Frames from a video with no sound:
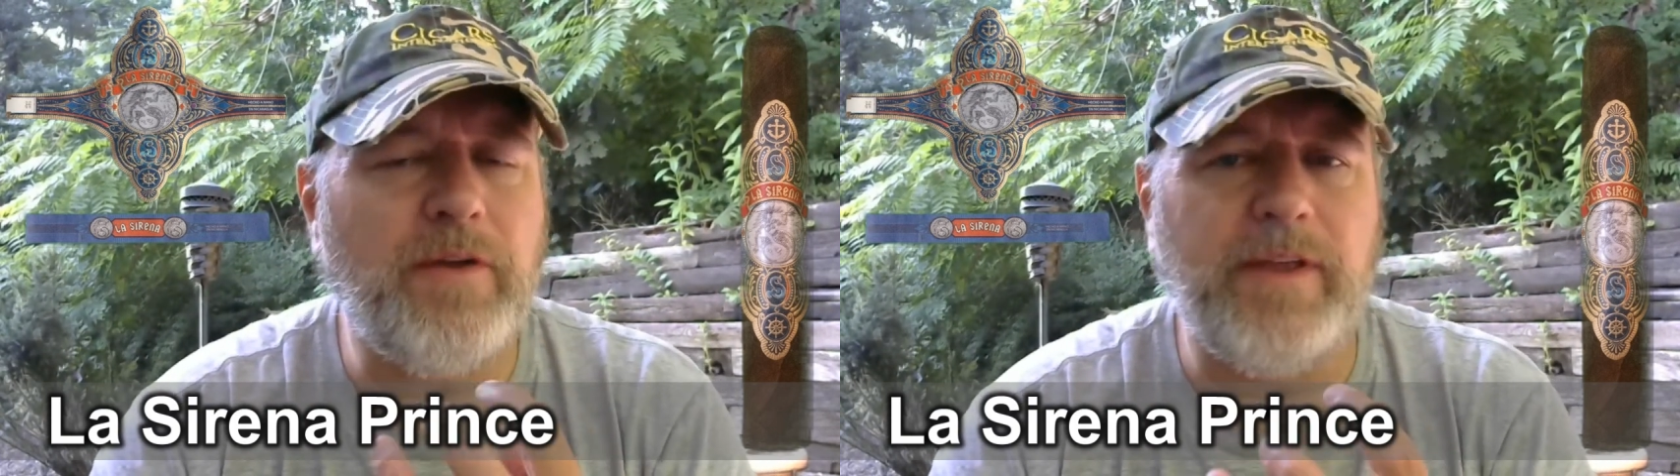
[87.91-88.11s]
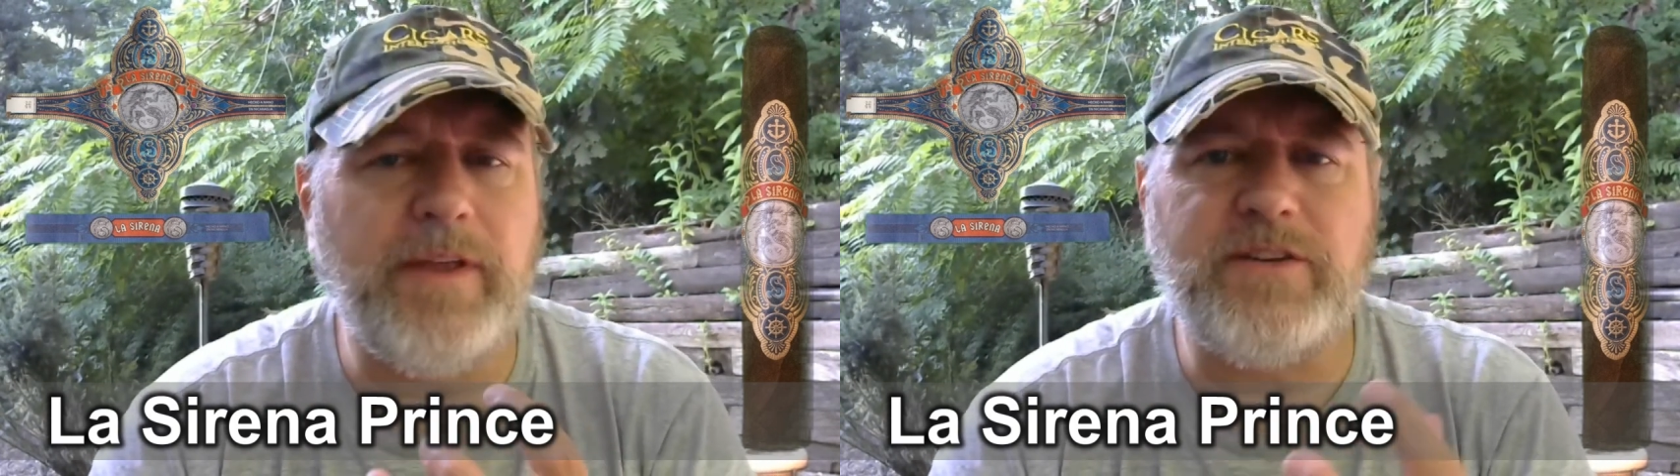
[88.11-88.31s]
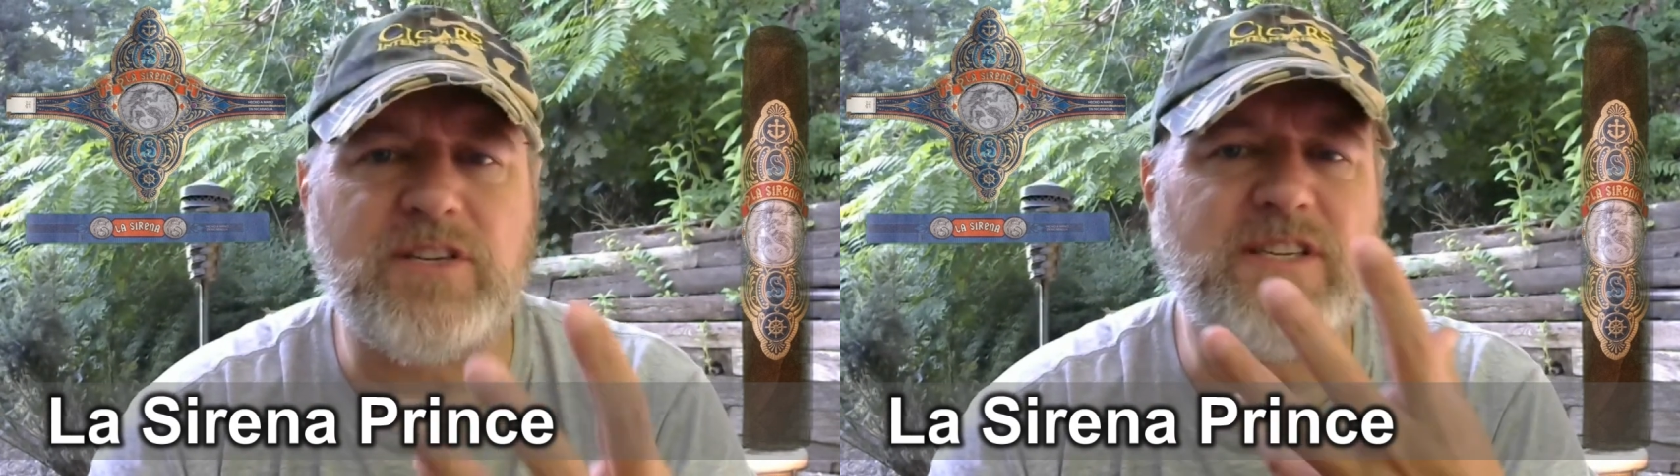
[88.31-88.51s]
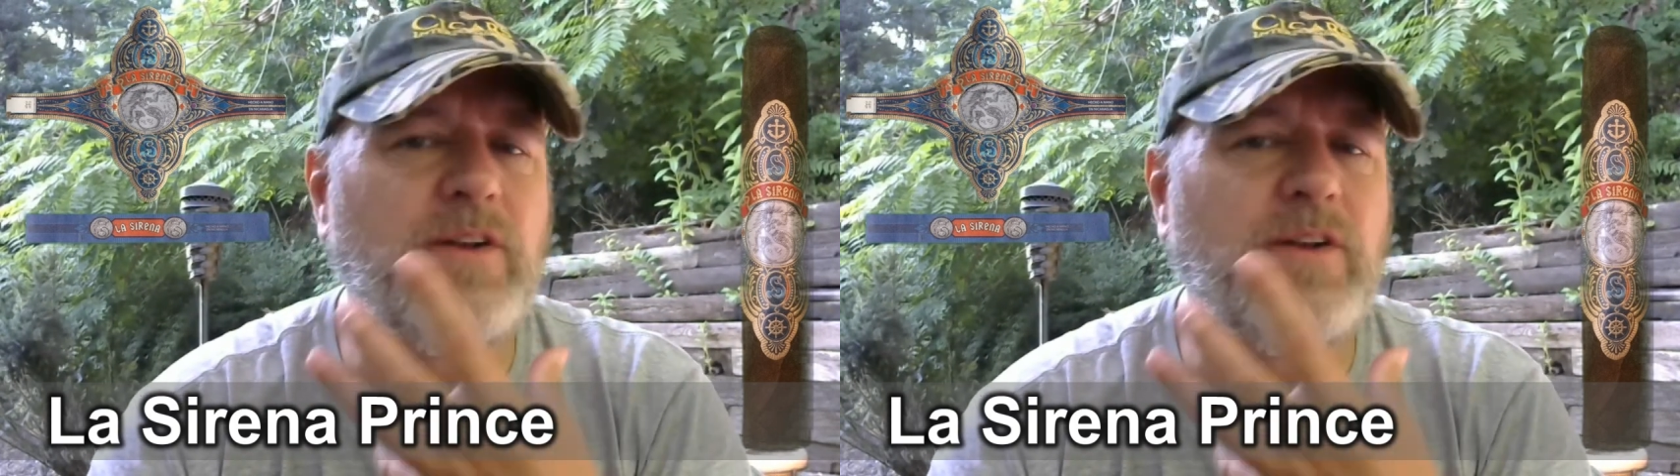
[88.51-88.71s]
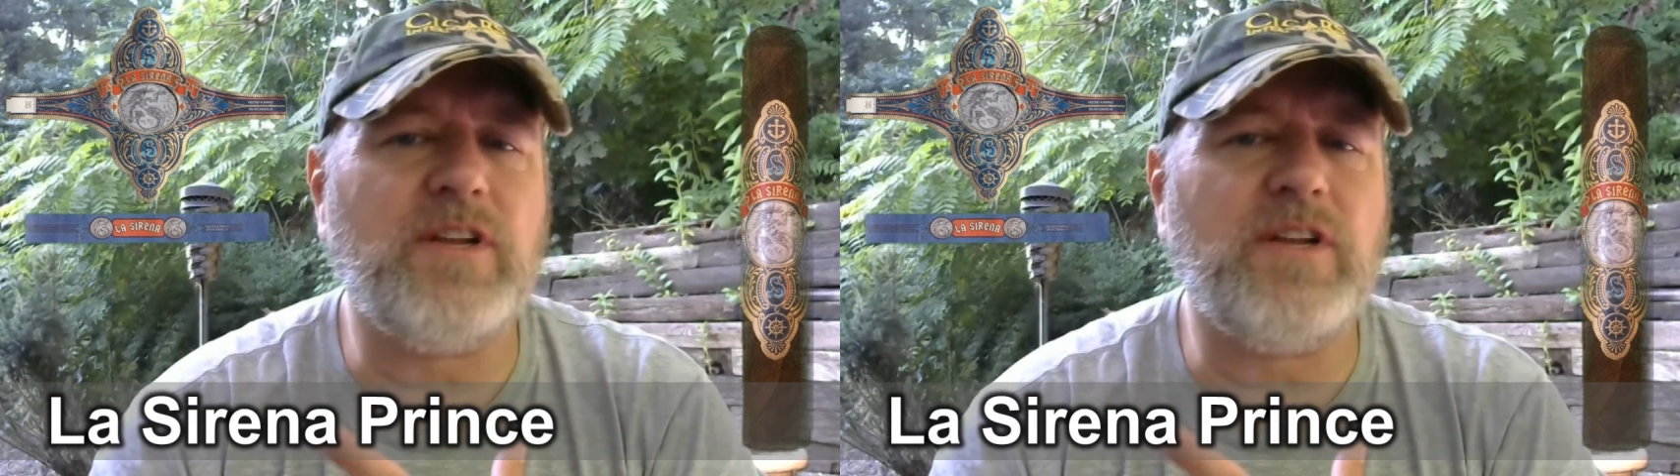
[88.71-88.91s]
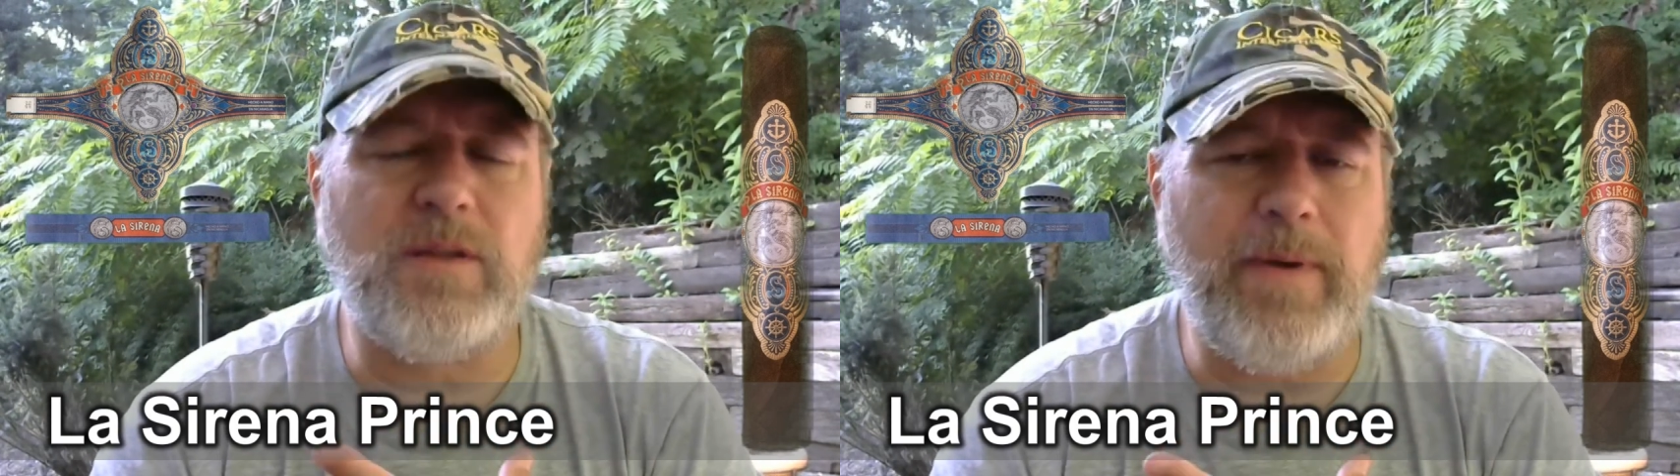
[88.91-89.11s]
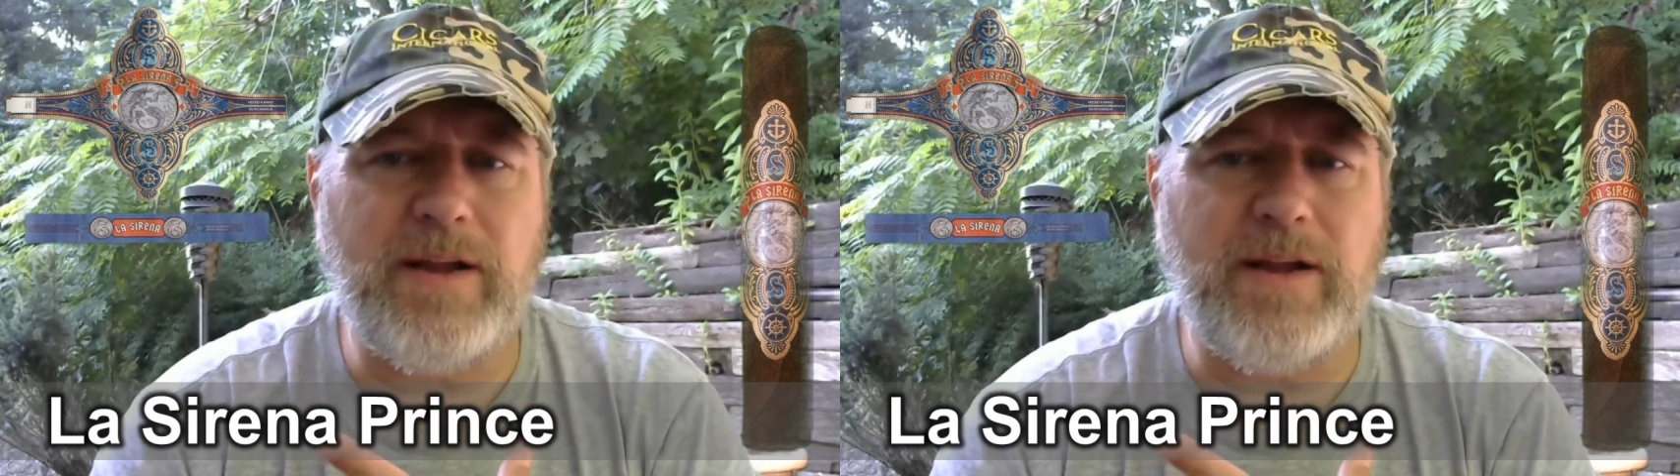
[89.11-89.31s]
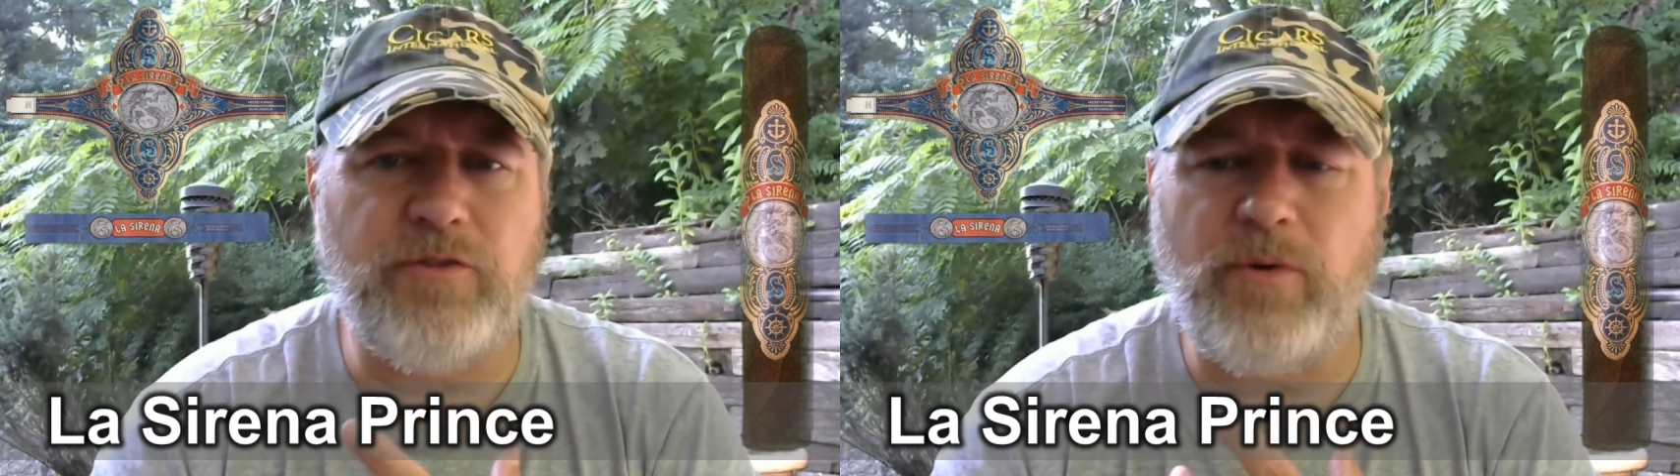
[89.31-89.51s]
and it just settles in on the back of
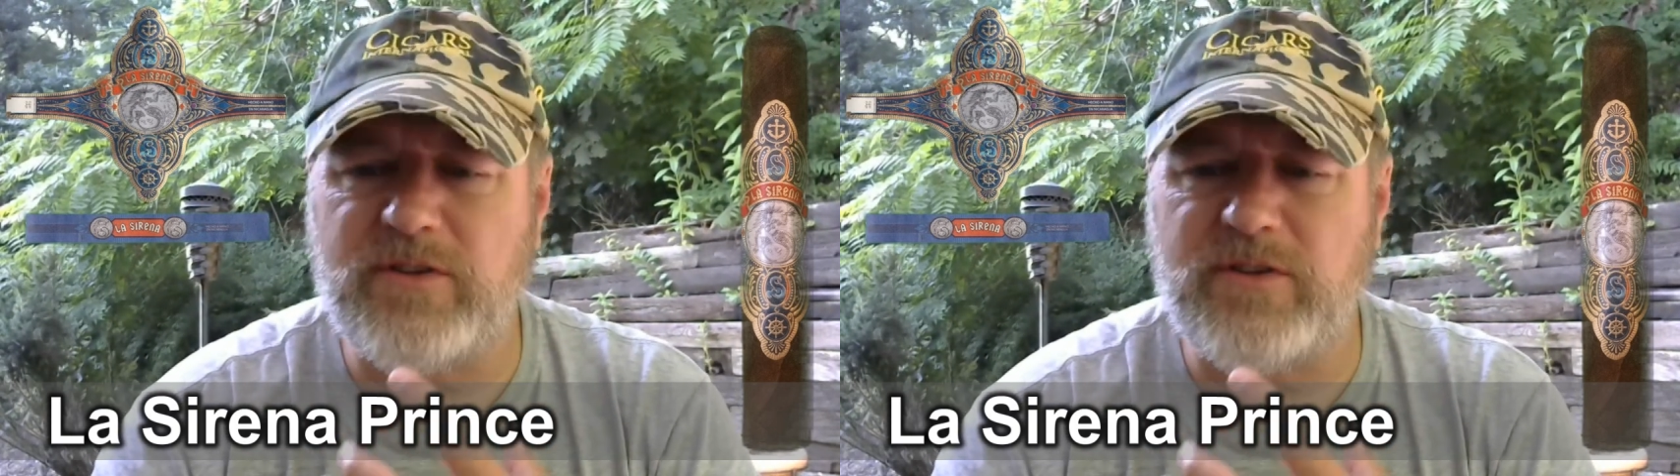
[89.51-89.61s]
your throat.